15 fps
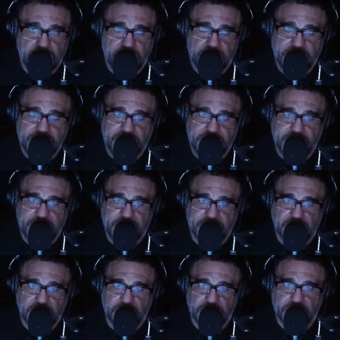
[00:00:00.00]
and
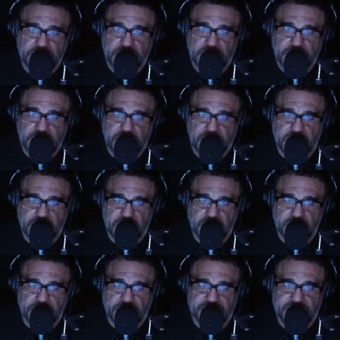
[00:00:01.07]
see the
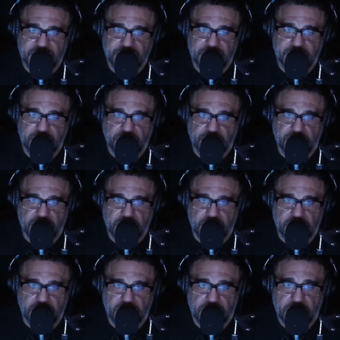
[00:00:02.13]
segment with
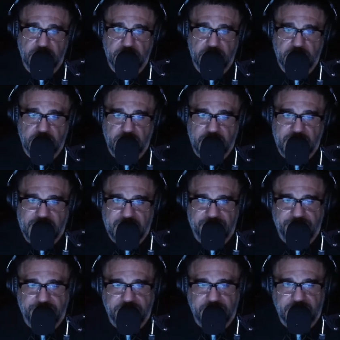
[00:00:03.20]

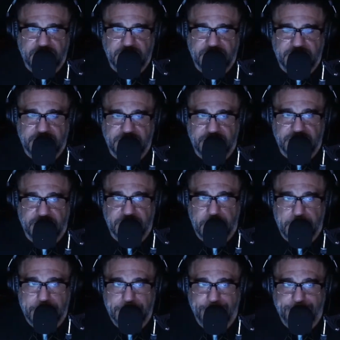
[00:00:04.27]
Javi and
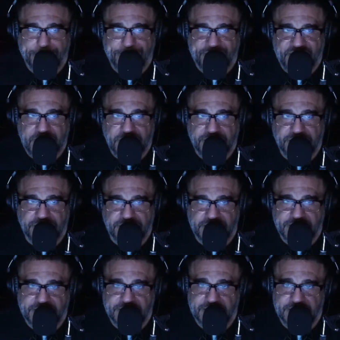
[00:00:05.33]

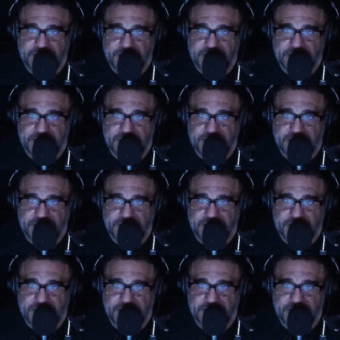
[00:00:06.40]
Jess,